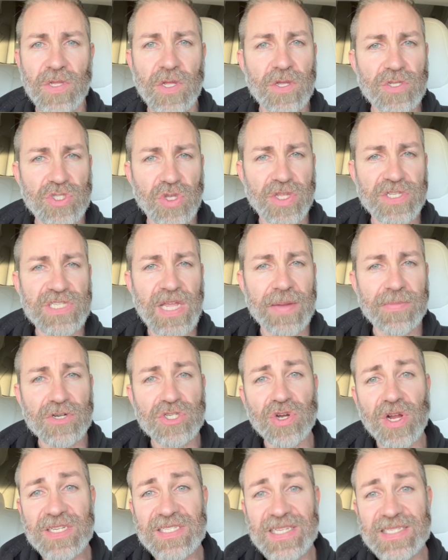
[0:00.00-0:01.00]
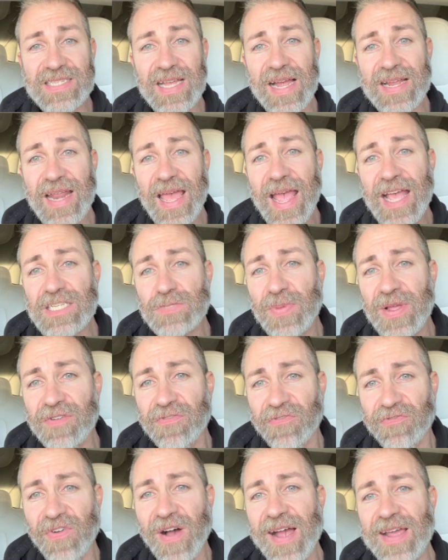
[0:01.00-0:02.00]
So the Cybertruck's design has been
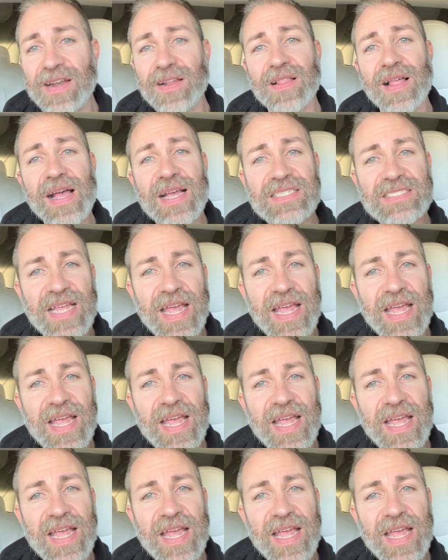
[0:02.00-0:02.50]
finalized